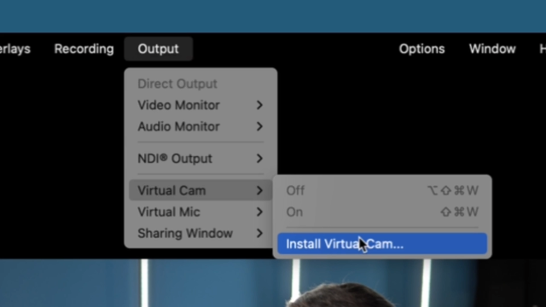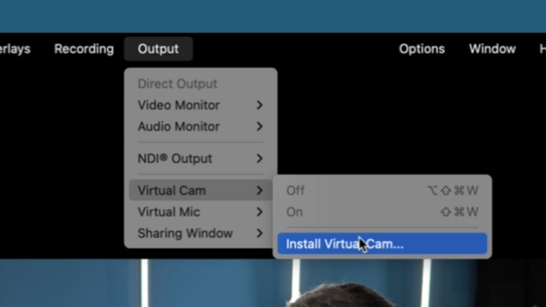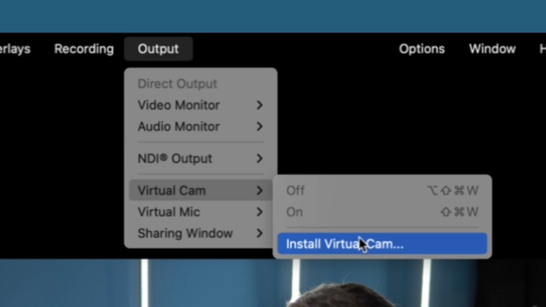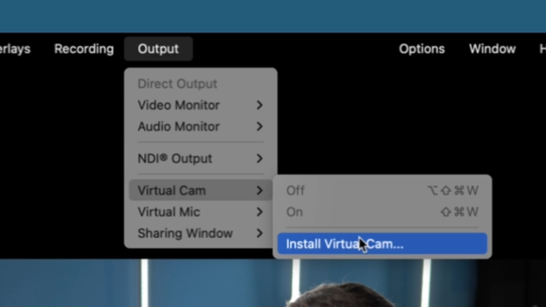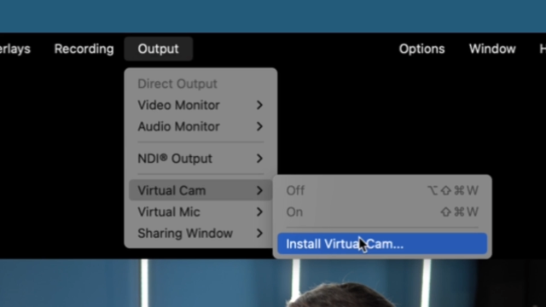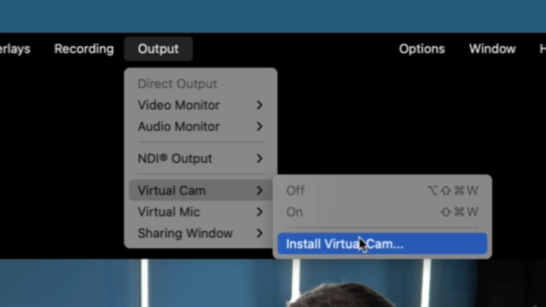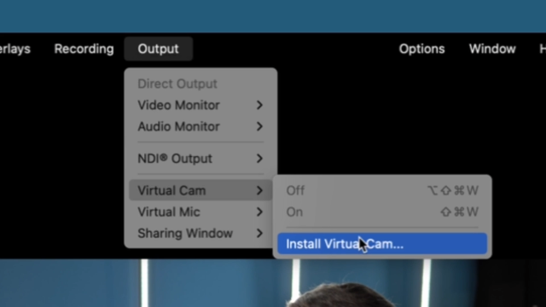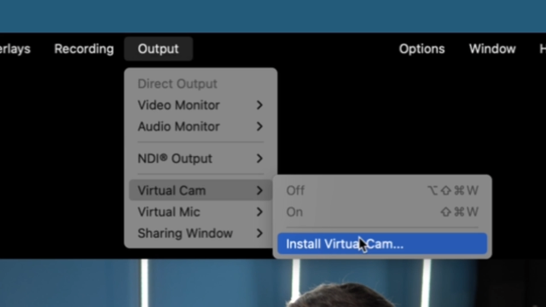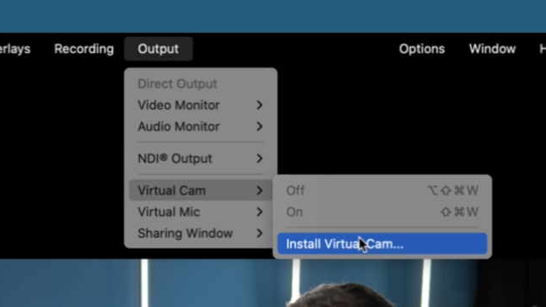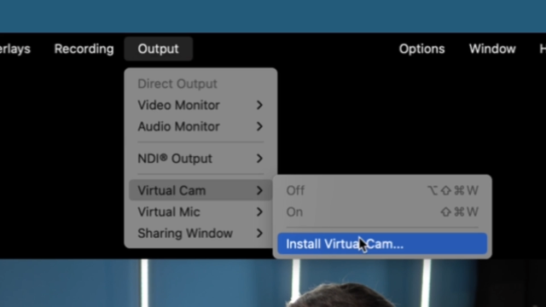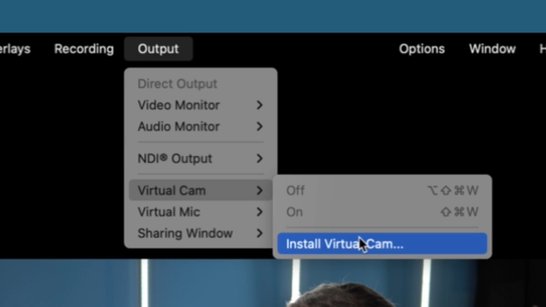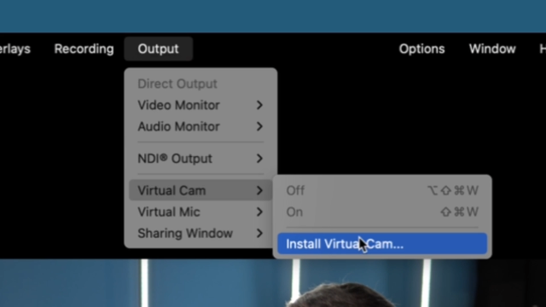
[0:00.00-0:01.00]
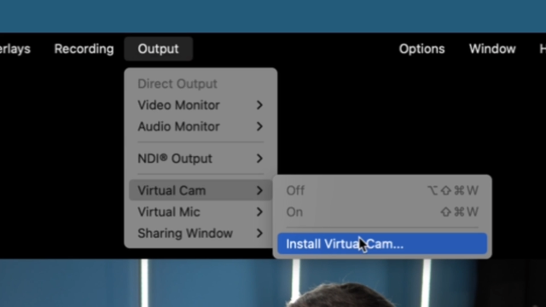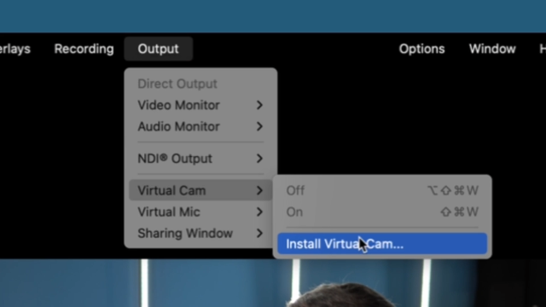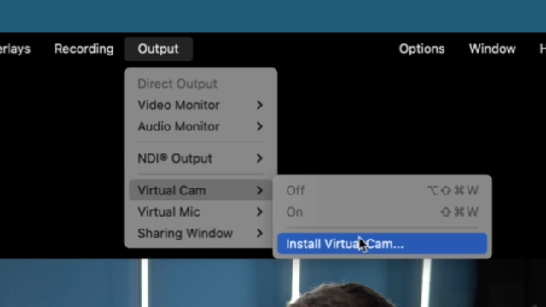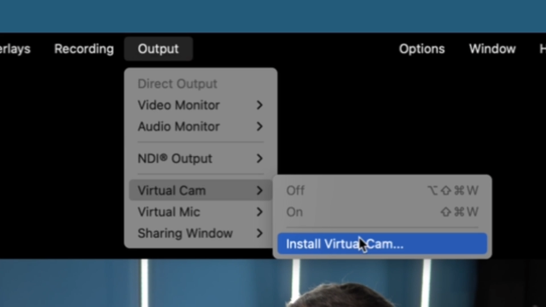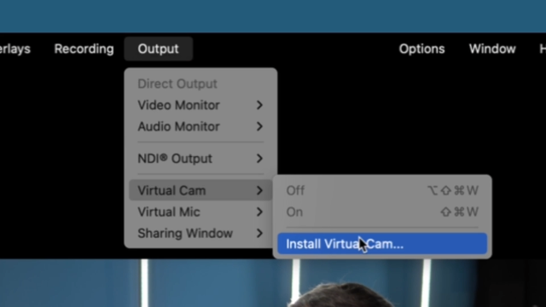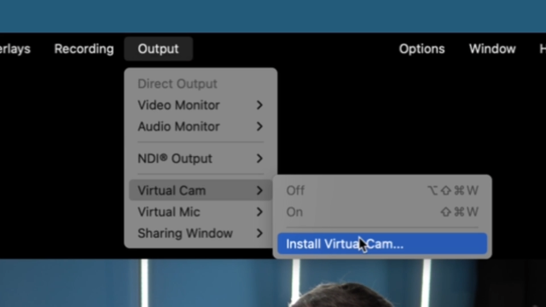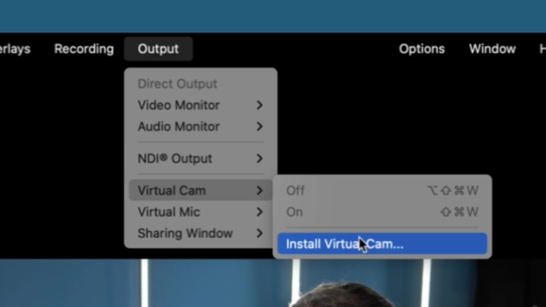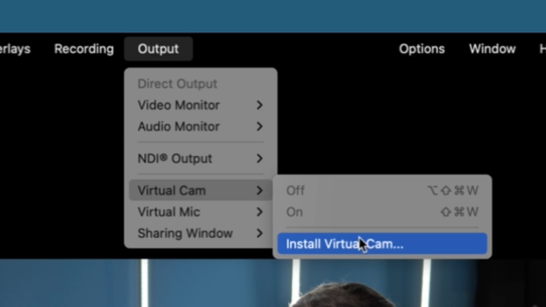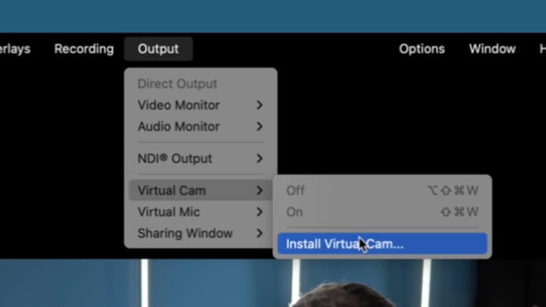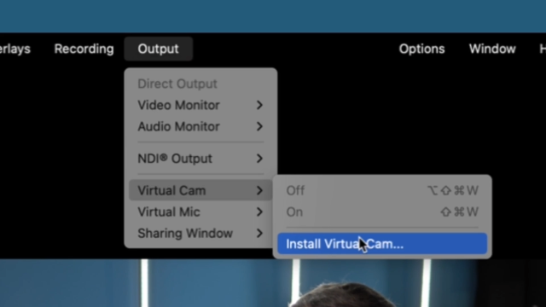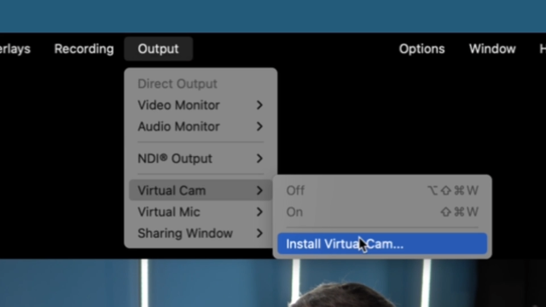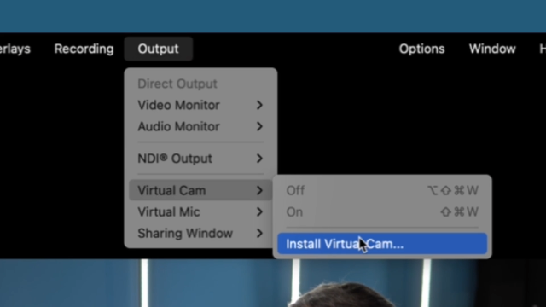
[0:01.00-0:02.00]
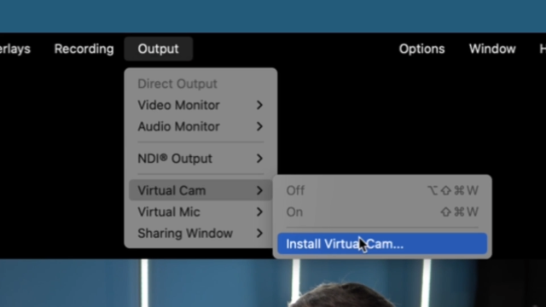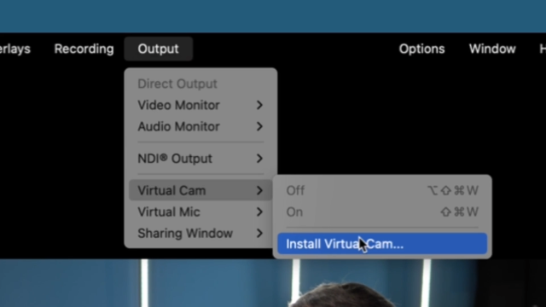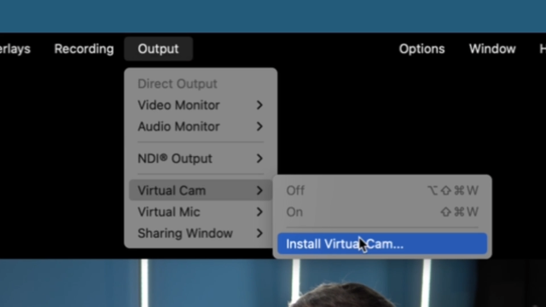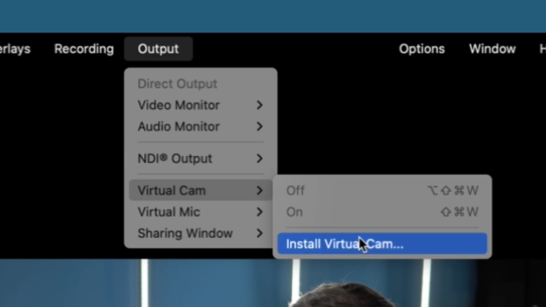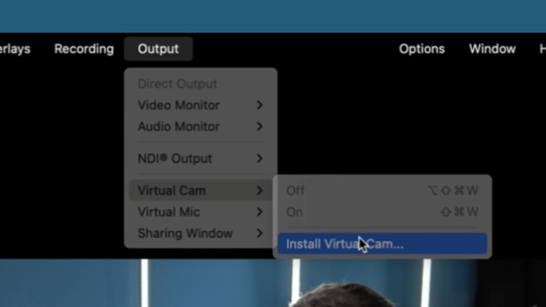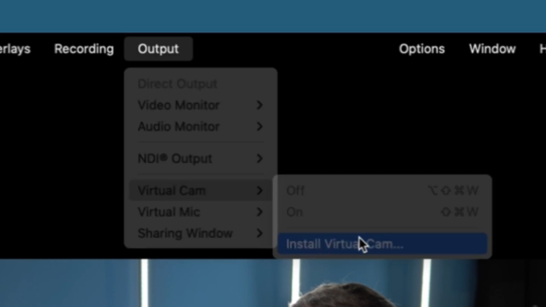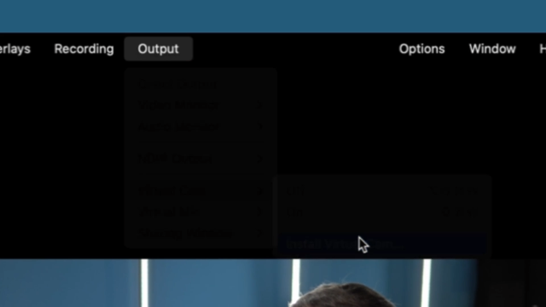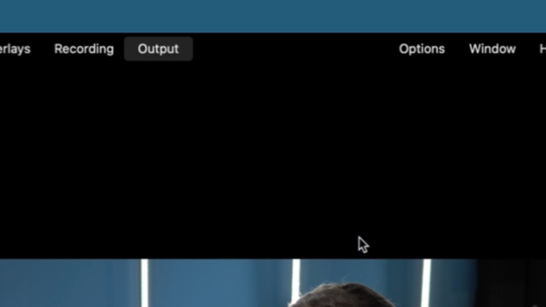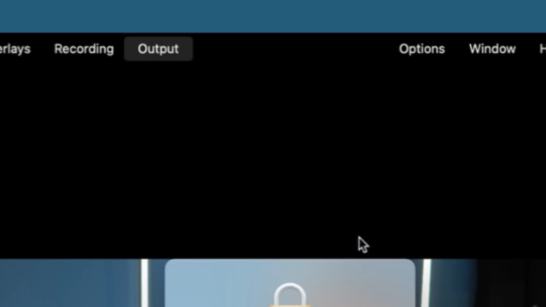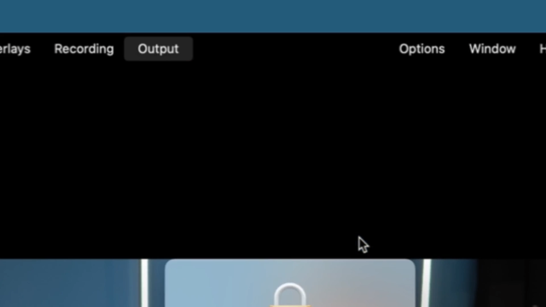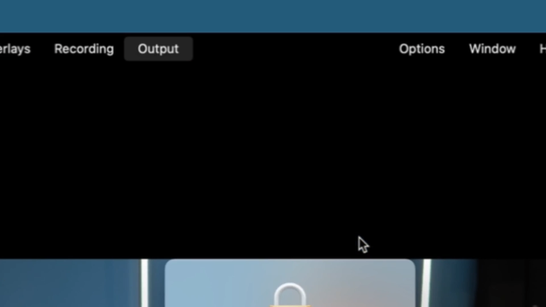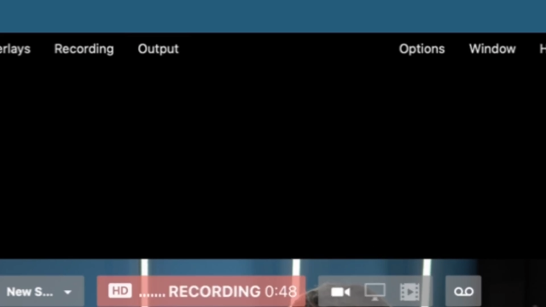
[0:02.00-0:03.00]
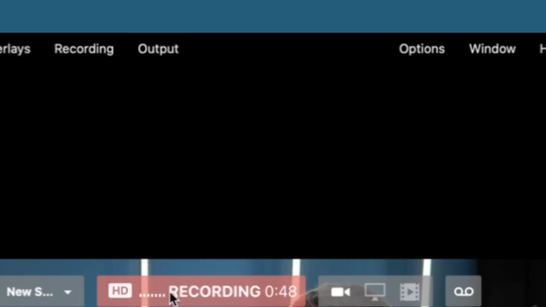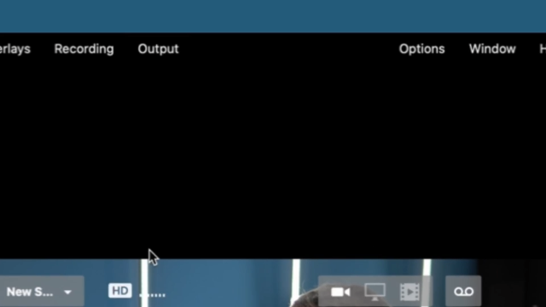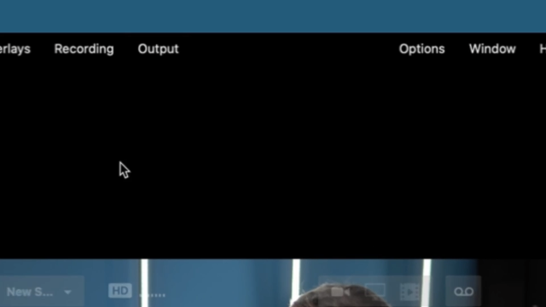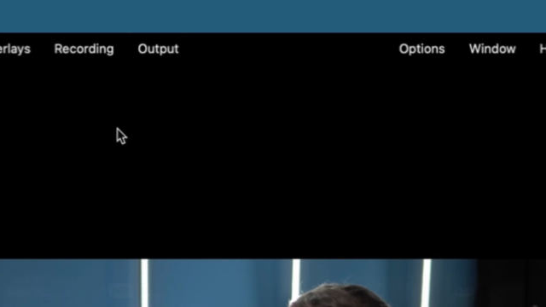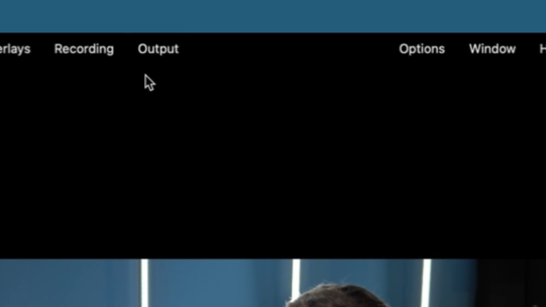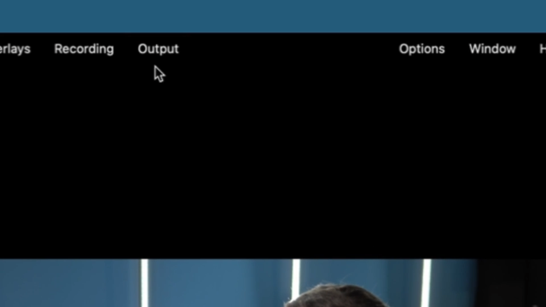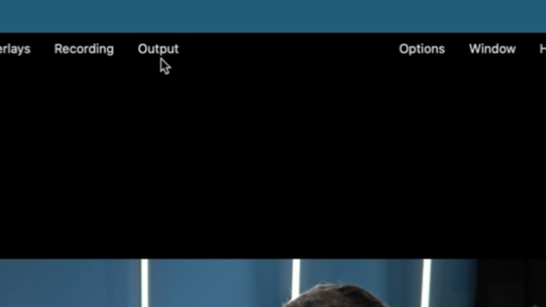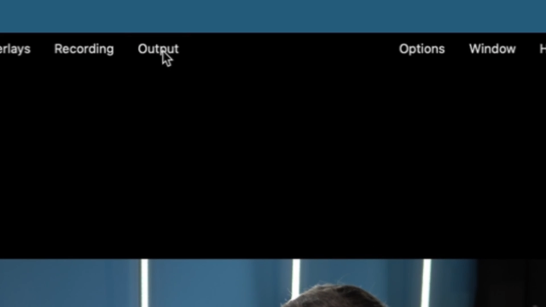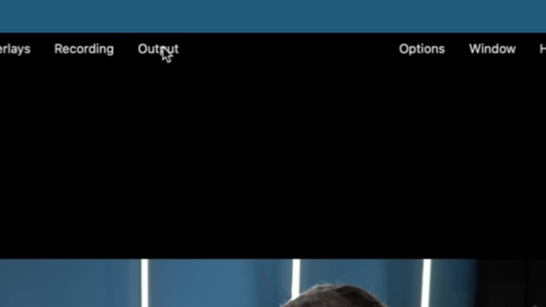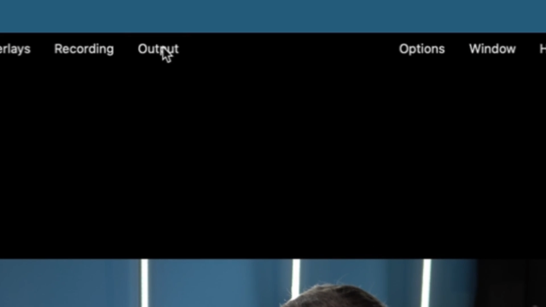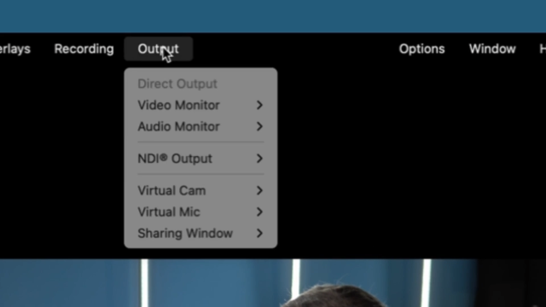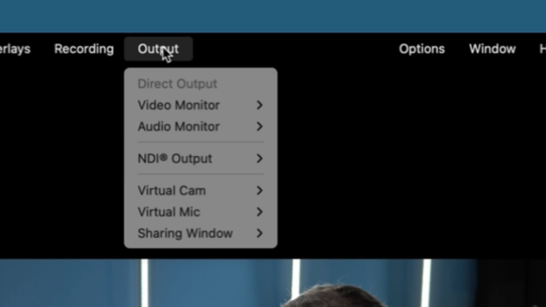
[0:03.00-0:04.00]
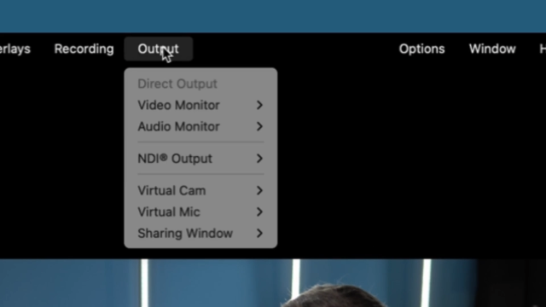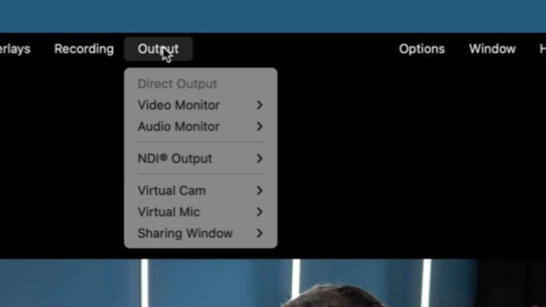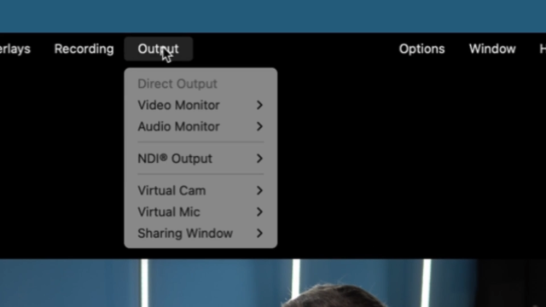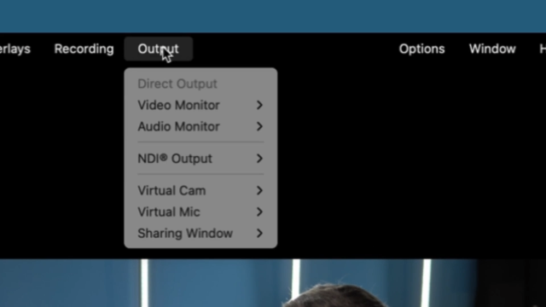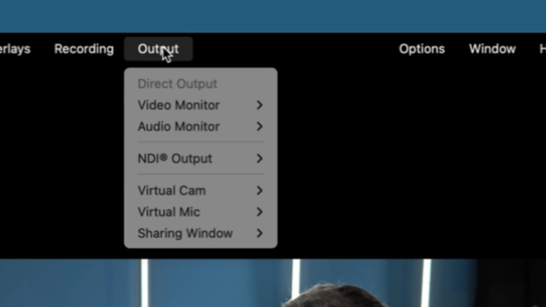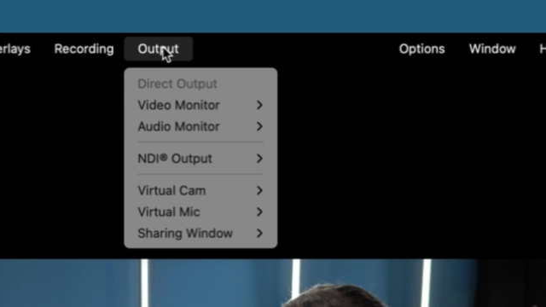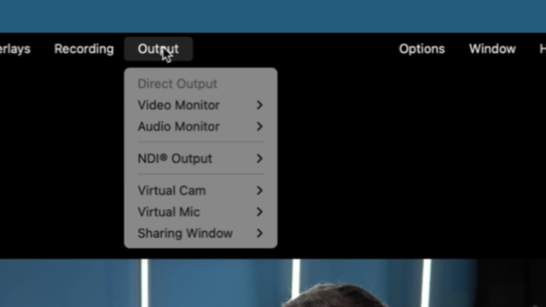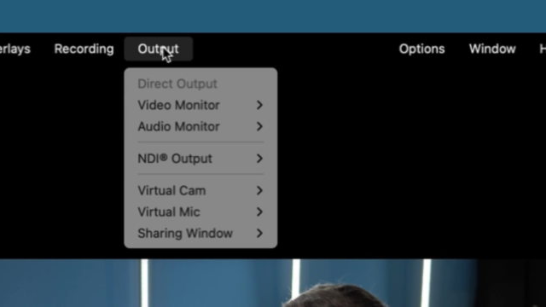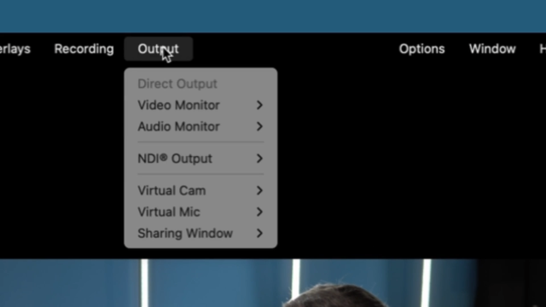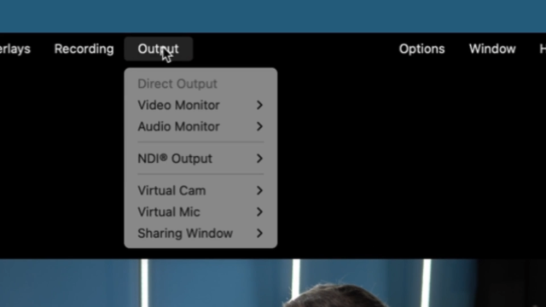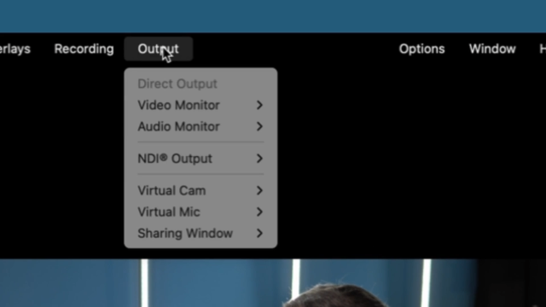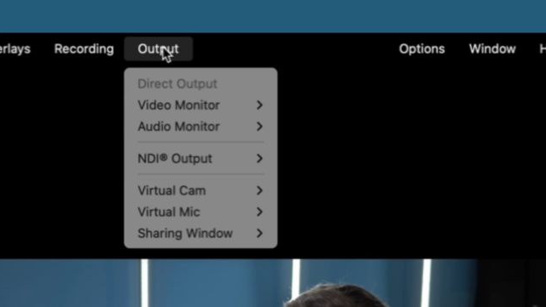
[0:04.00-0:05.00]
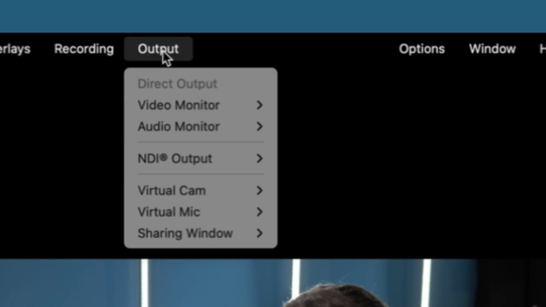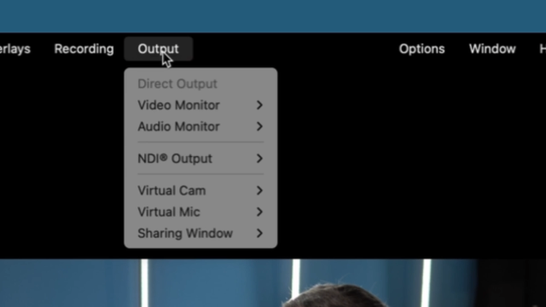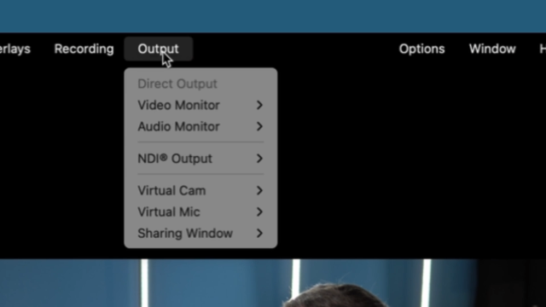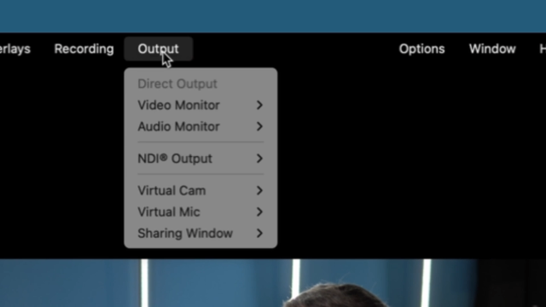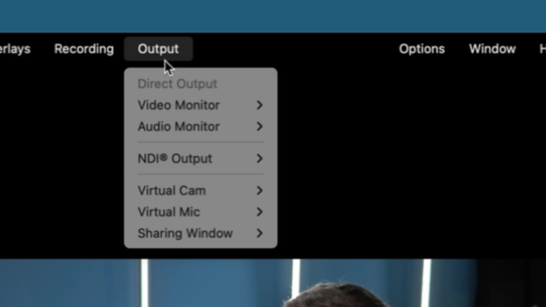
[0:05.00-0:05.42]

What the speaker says: Nobody's mouth can be seen.